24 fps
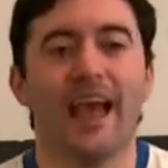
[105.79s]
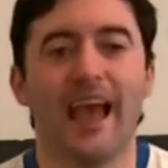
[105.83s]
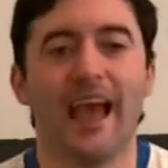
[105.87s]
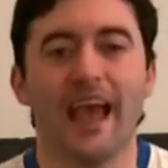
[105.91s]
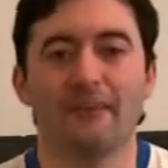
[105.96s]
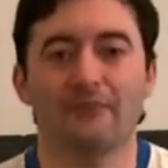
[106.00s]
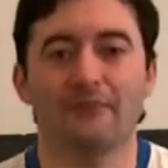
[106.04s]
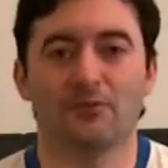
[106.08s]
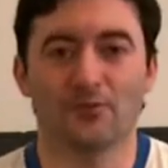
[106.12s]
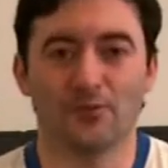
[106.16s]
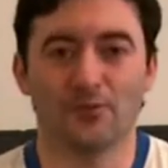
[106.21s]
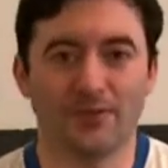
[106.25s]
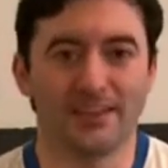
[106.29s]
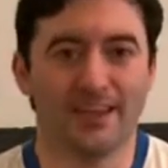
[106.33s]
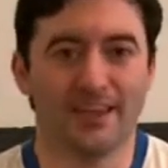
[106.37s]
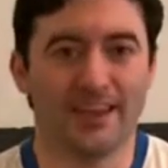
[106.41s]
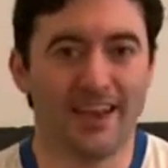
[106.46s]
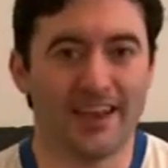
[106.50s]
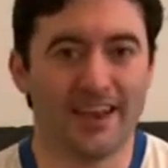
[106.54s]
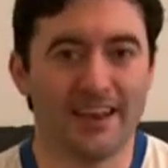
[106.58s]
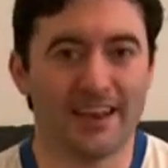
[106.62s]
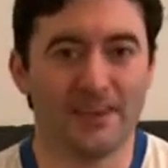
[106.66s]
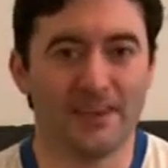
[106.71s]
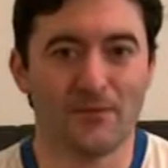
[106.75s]
haven't really
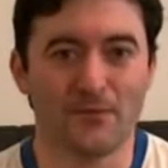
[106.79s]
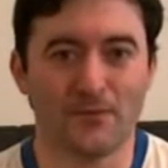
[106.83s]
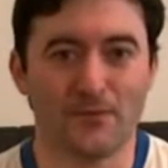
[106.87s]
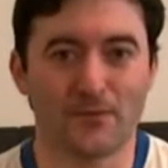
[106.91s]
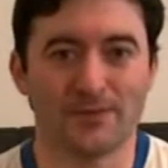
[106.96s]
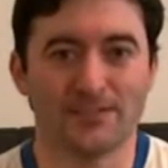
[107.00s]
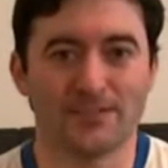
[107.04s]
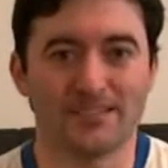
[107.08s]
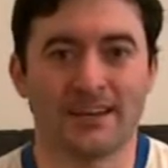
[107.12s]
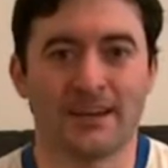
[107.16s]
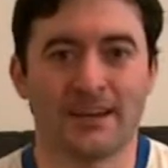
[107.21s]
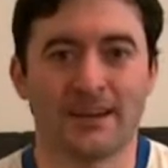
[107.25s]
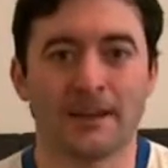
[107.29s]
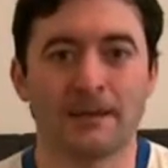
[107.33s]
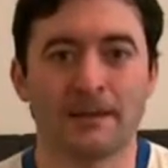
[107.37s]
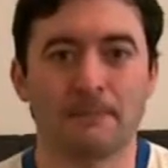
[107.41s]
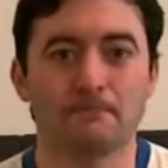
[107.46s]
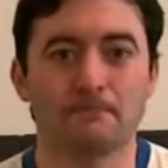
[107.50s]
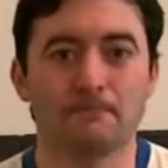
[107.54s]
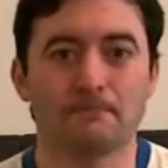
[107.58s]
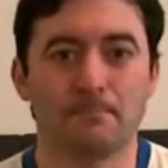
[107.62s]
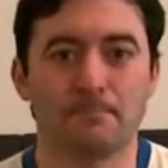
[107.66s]
had any free time,